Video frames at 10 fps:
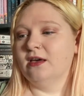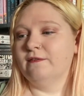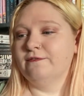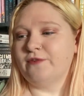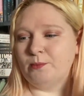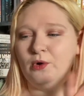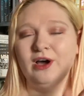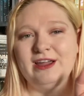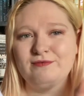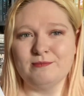from what
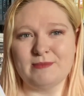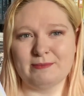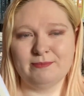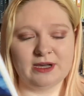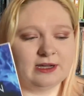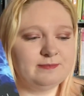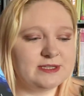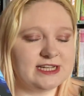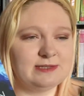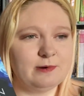I remember,
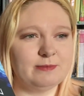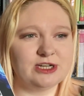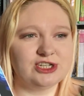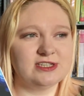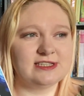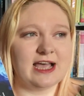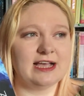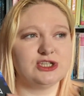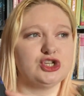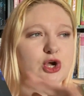Desperate Measures
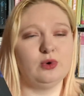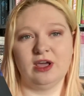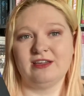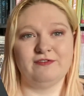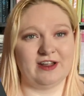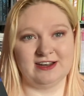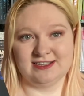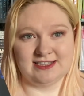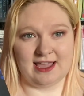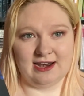has no like
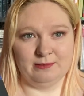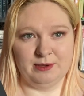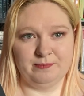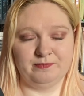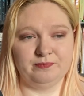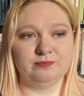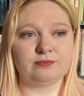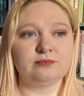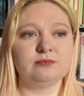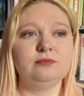fantasy element,
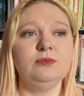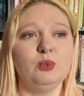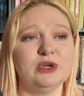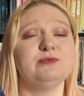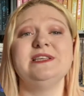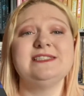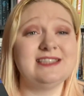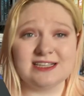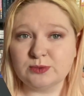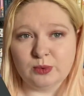which means
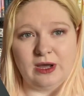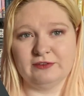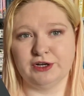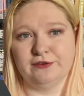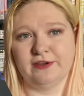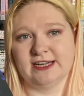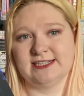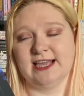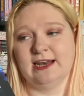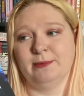this will have no
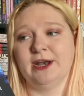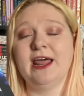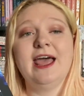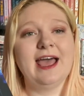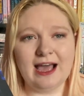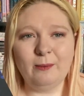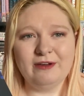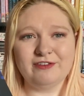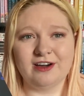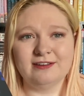fantasy element.
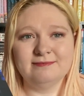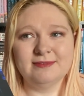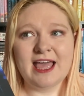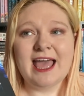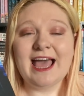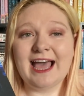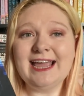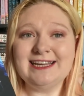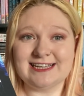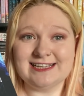However,
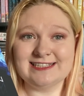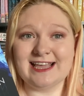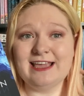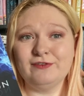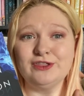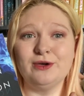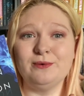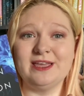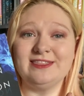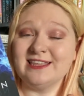Hades, even though
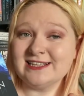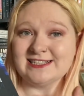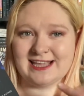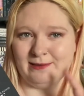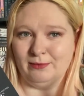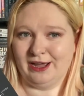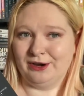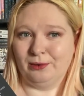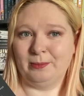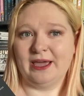in this he might
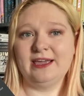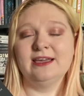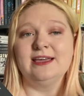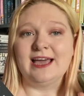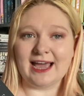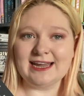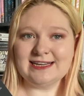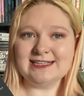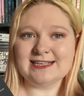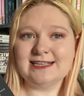not be,
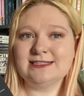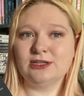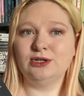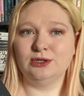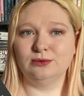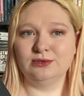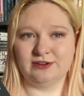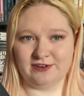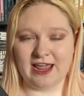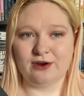Hades is the Lord
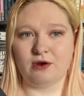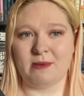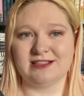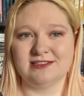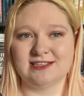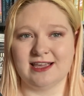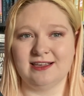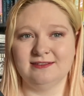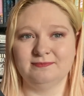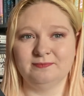of
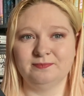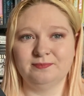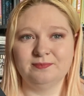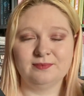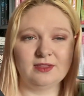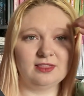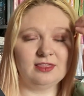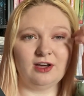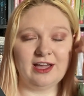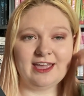Necromancy.
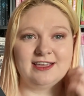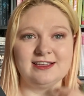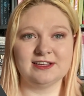Like,